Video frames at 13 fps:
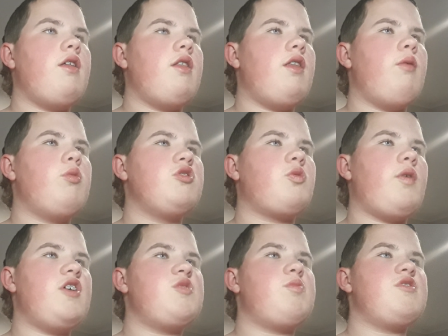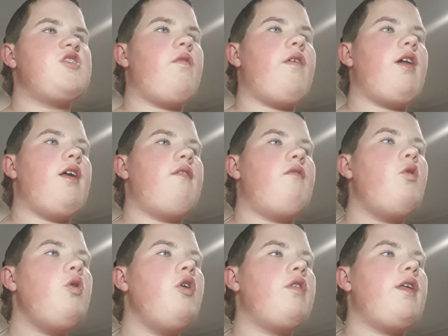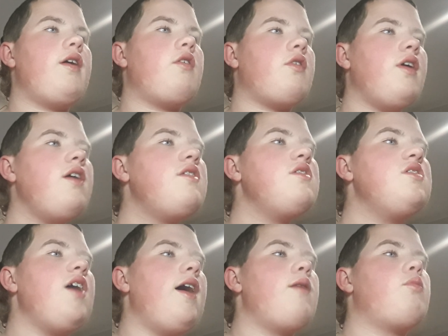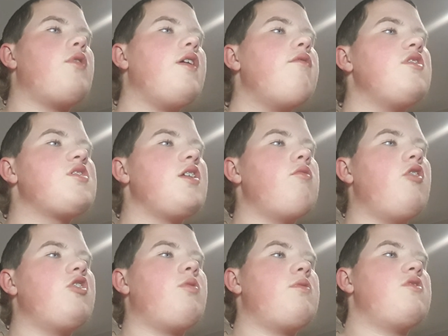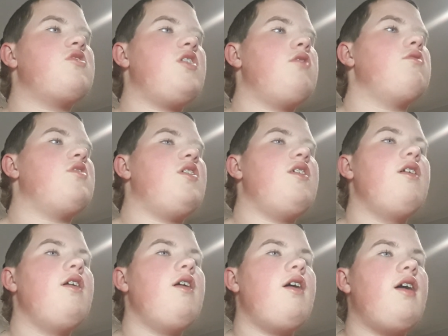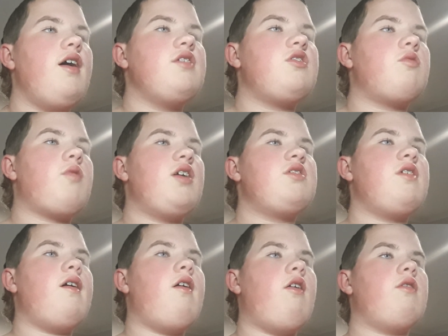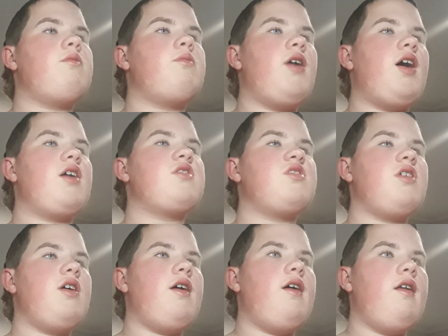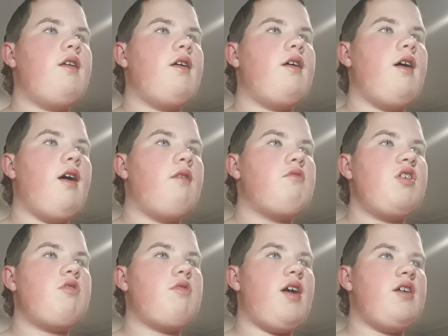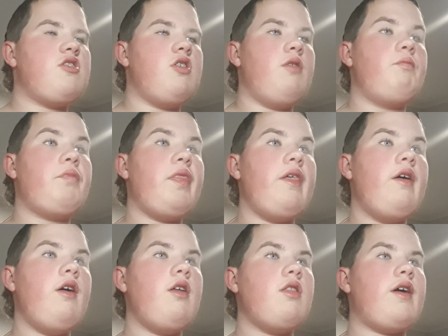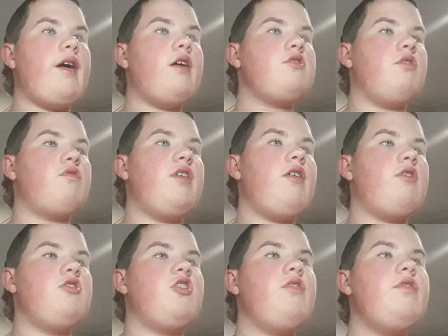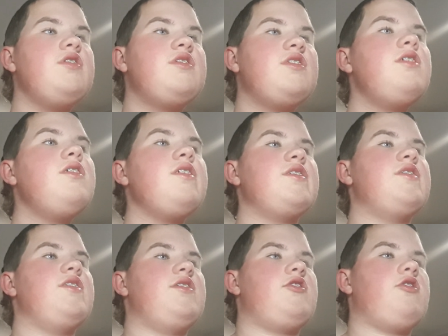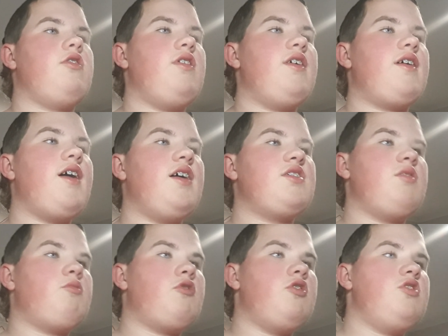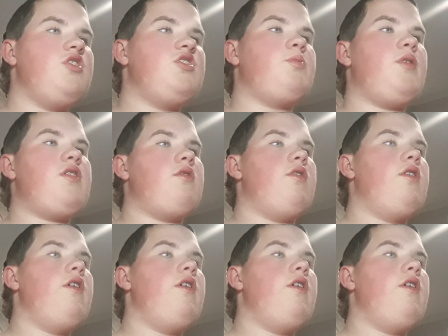there was one specifically for her. The creators had previously worked with Chelsea as a writer on Parks and Recreation. The character of Terry Jeffords didn't exist during the casting process, but